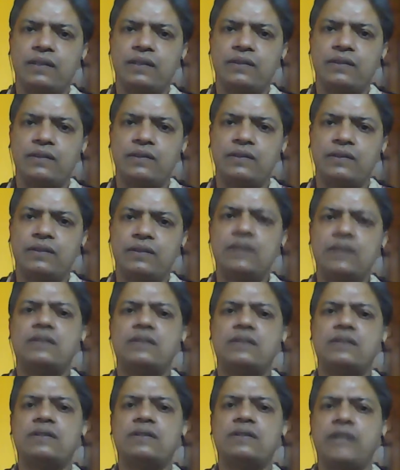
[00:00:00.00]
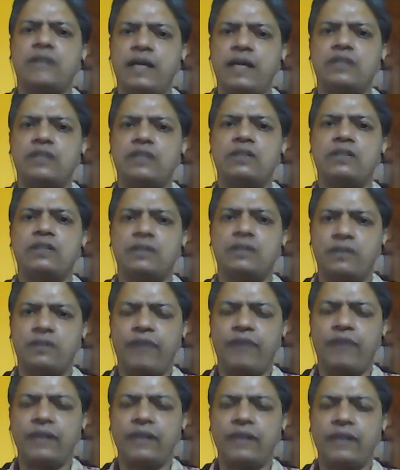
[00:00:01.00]
This stage, the
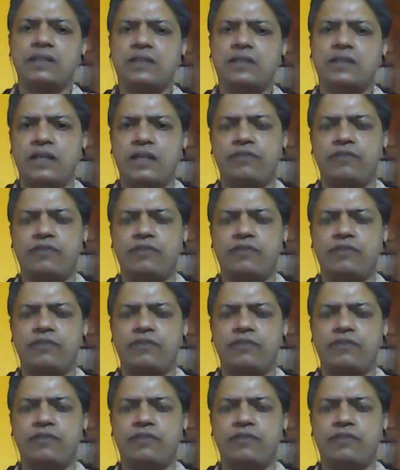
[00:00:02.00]
final stage,